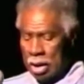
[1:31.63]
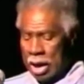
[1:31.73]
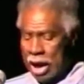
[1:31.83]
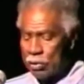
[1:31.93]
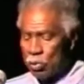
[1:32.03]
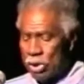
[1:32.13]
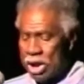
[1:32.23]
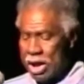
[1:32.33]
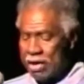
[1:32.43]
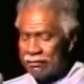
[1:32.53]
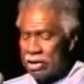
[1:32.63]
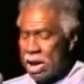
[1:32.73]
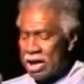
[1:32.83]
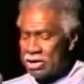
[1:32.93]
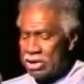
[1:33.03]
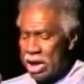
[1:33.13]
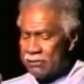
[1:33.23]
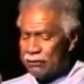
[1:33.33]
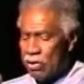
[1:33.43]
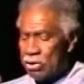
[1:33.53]
And we have not yet
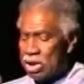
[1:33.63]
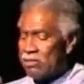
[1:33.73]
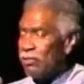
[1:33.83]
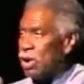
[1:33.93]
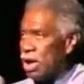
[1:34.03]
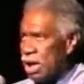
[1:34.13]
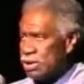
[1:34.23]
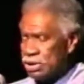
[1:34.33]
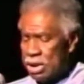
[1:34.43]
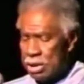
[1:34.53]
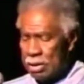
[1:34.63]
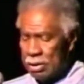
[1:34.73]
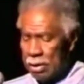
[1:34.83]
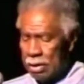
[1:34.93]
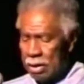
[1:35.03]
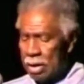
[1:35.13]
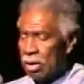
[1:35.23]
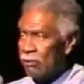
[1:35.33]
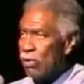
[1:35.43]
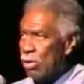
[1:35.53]
forgiven Haiti
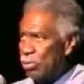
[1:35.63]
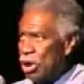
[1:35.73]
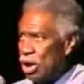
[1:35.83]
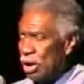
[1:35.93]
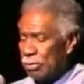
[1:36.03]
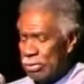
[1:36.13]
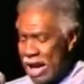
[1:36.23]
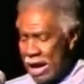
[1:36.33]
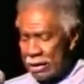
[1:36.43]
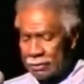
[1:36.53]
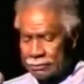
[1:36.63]
for being black.